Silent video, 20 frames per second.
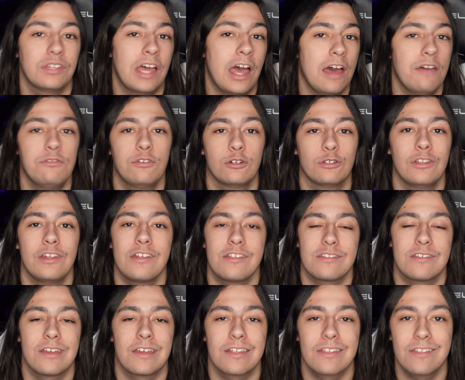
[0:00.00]
to have your
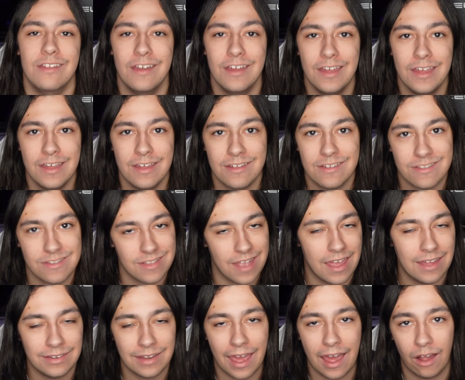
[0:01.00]
listings
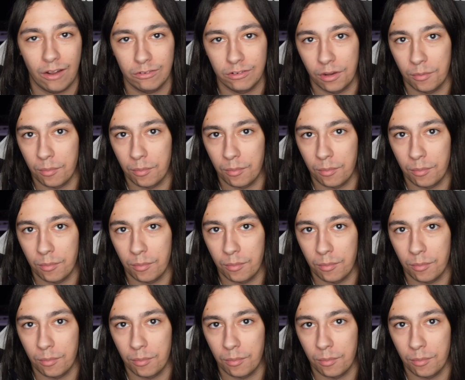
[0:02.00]
stand out